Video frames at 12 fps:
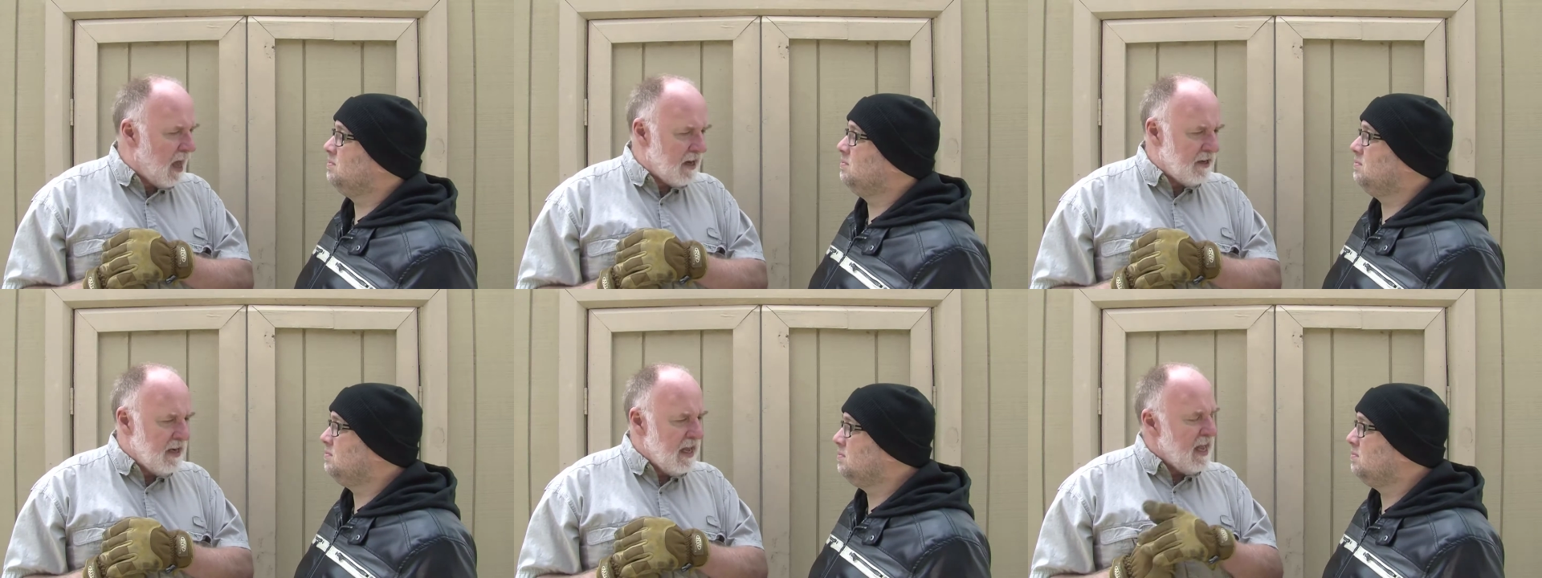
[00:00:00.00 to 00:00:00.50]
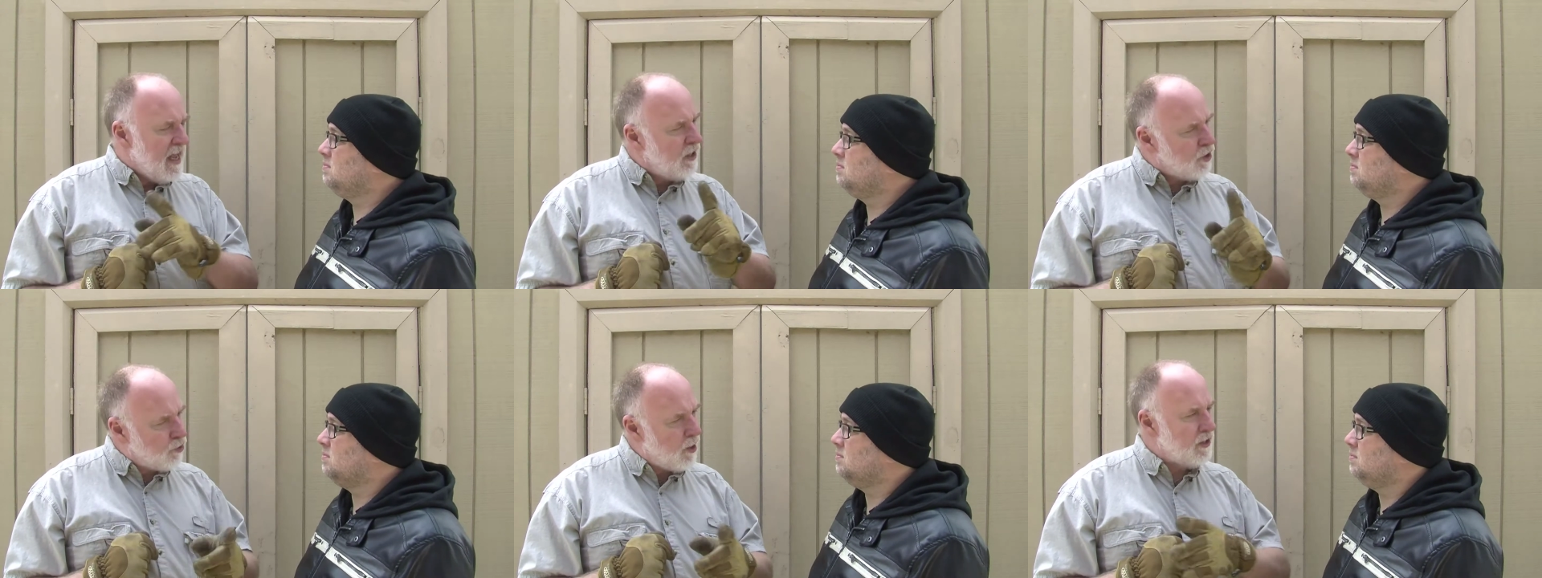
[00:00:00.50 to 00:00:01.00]
Speaker 1: and he
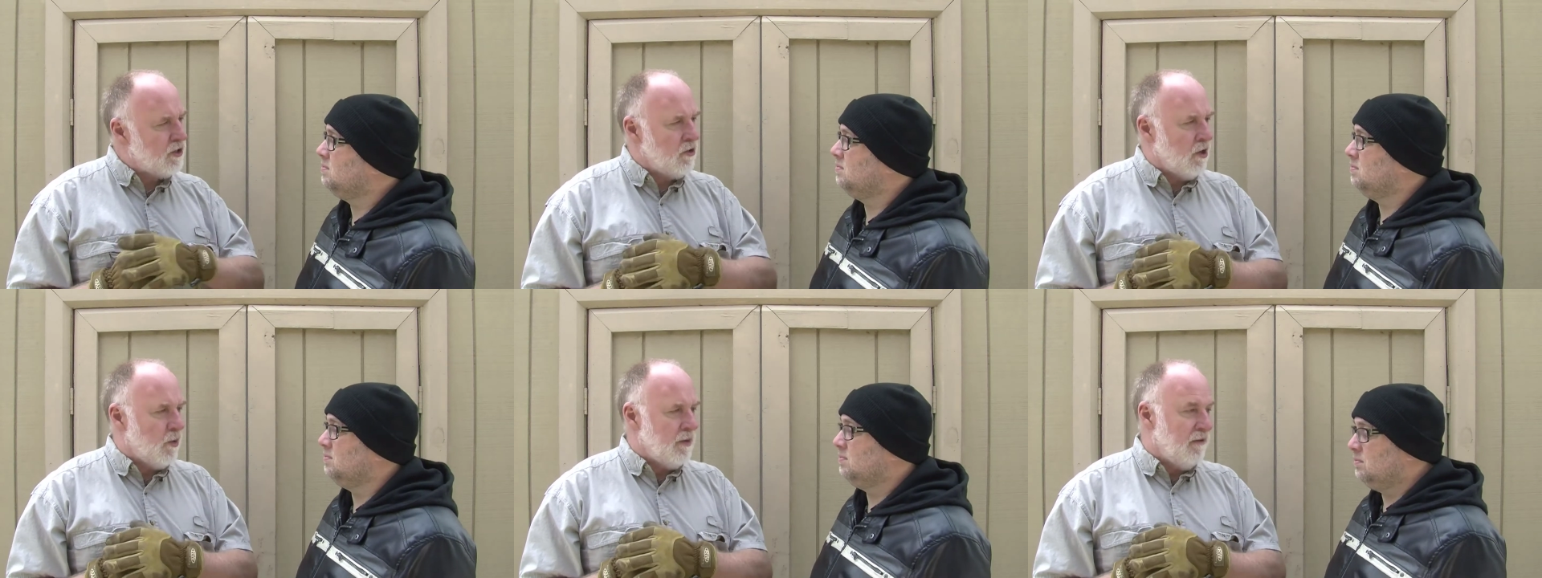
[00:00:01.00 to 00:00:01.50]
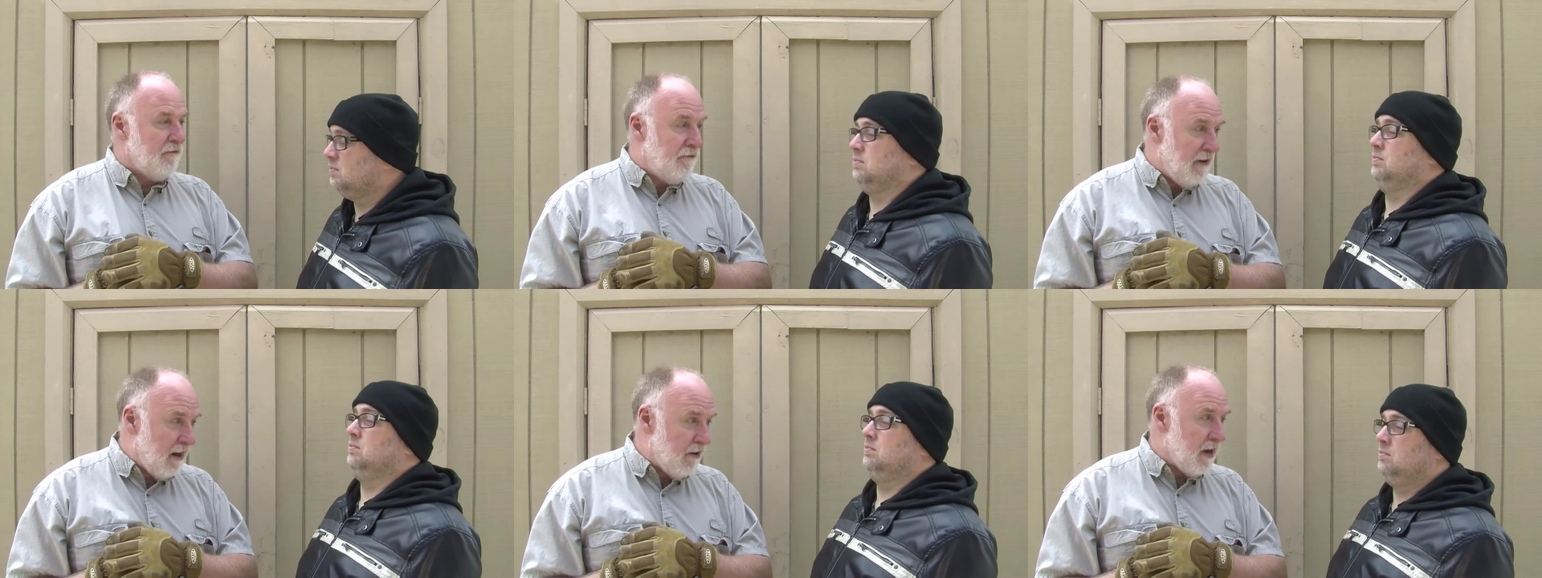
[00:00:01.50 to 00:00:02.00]
trusted her with a
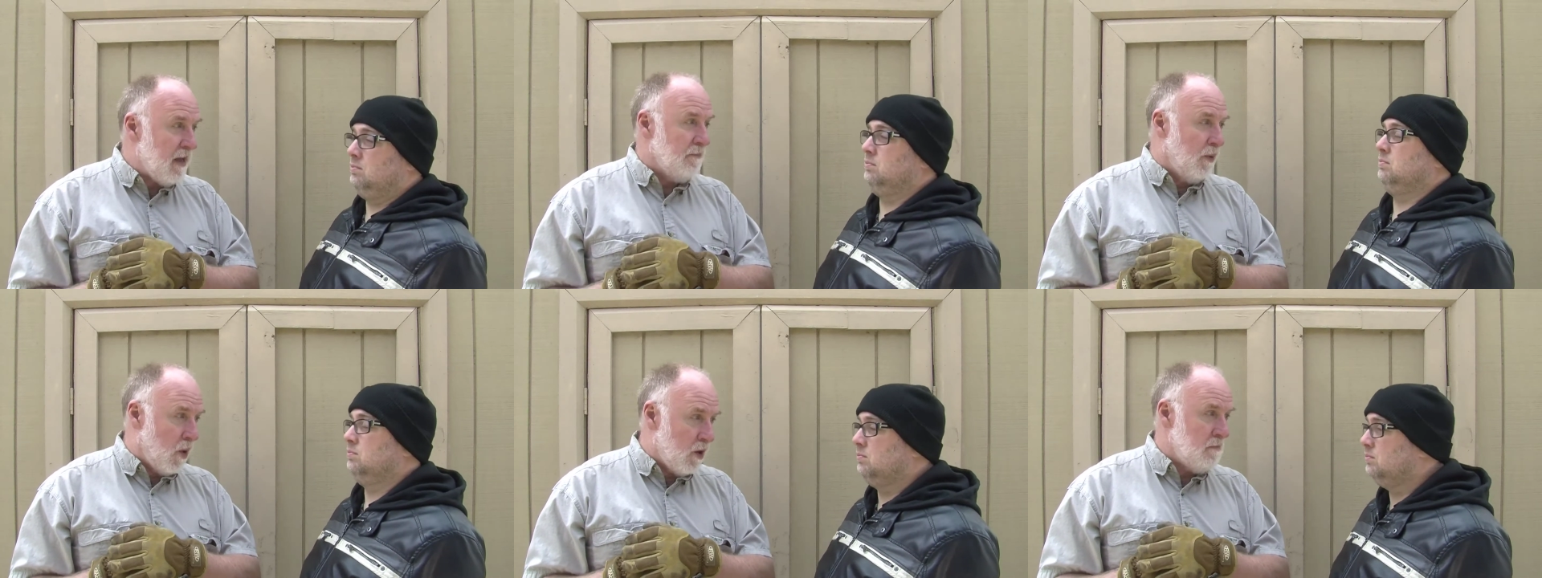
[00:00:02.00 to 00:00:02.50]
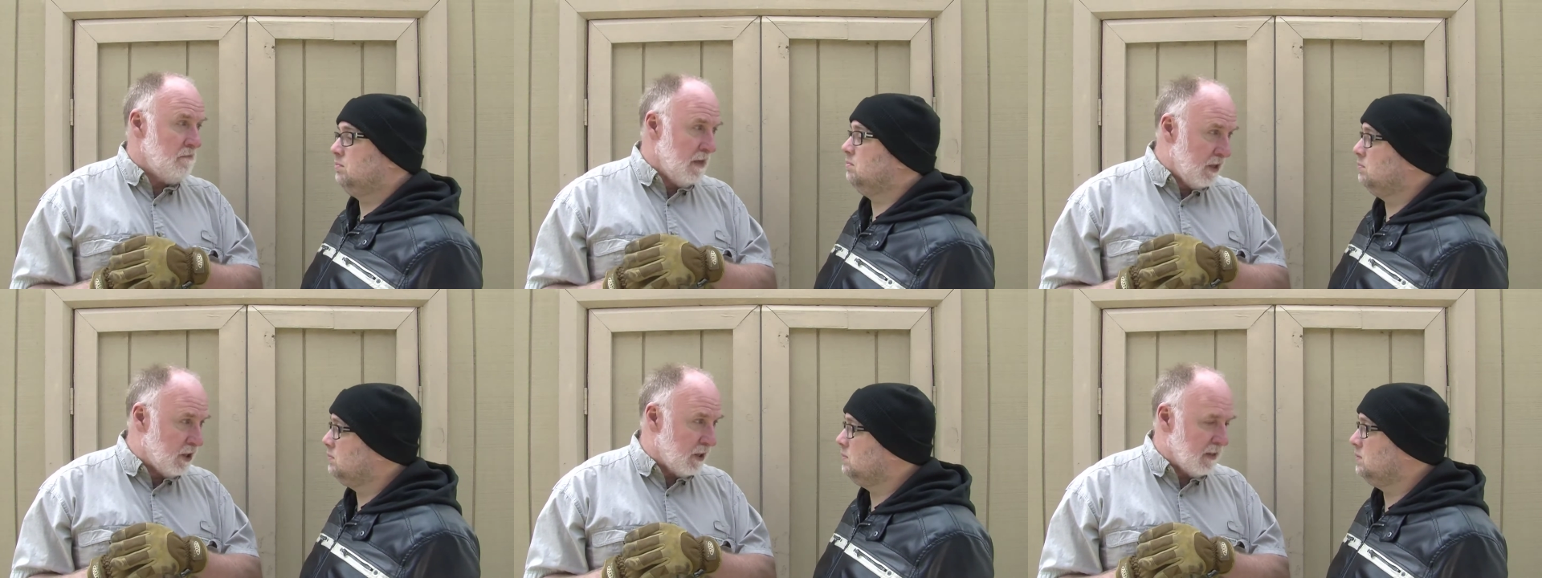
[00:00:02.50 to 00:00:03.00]
very important
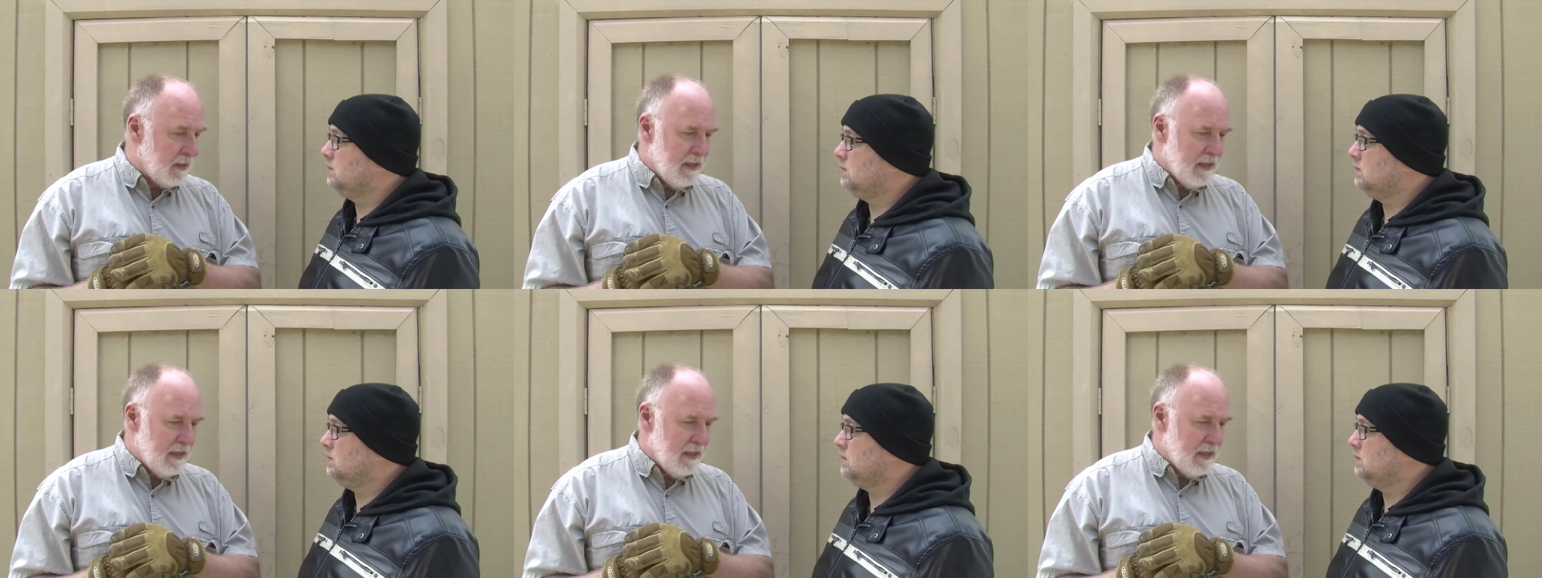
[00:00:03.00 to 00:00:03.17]
mission.